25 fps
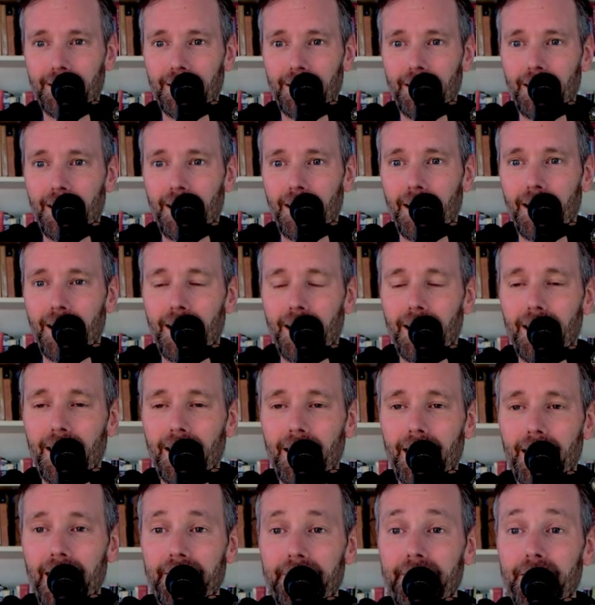
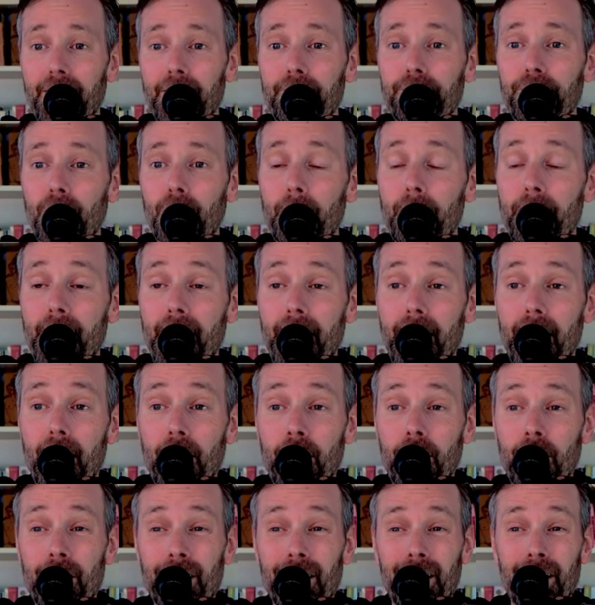And then from
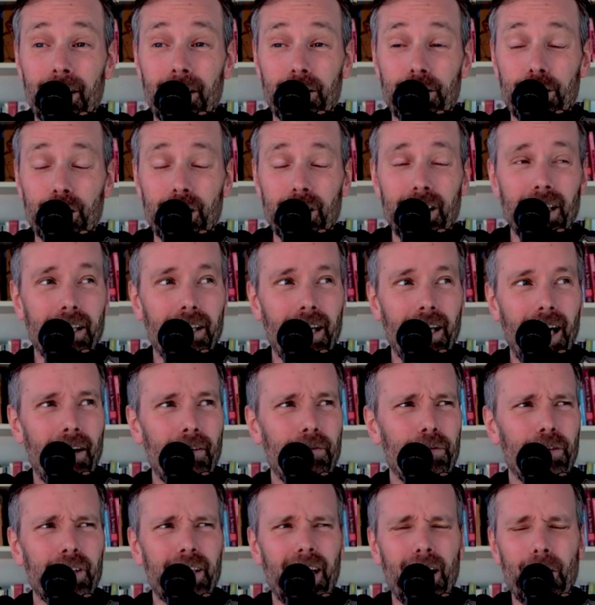there, she did, I
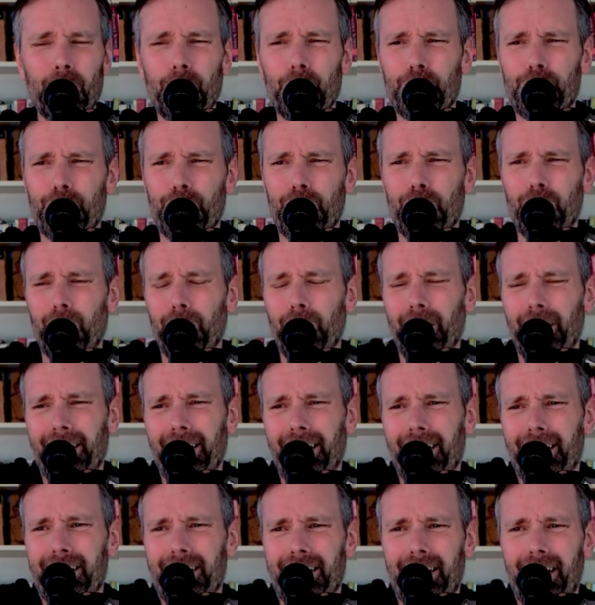forget what she called, like
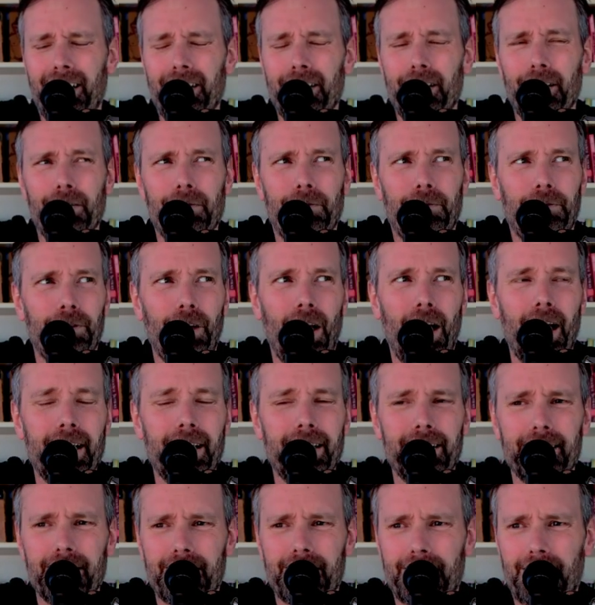extended
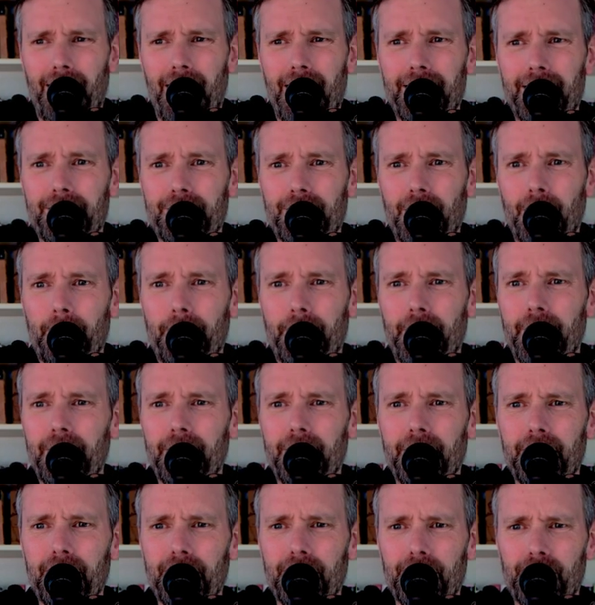flying side
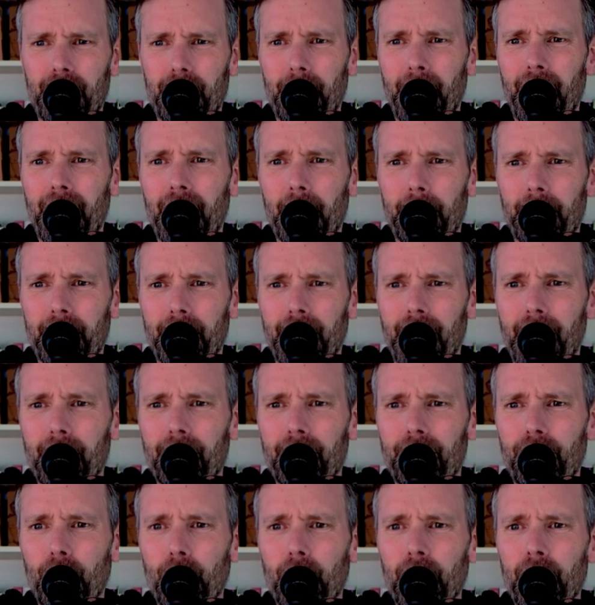something. She made up a name
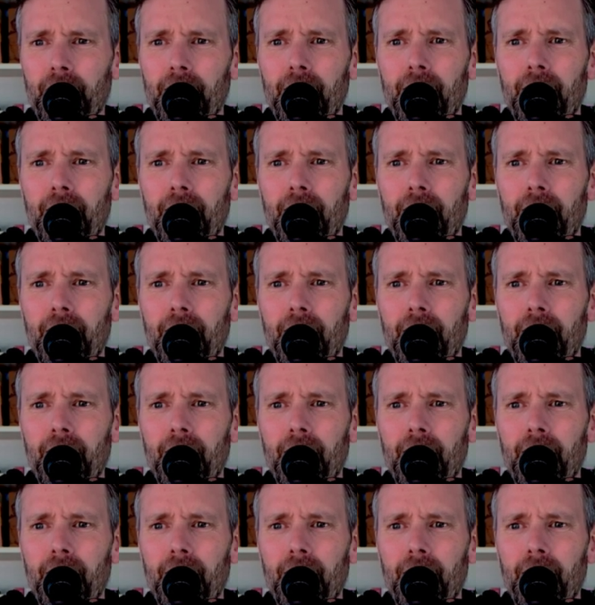for it.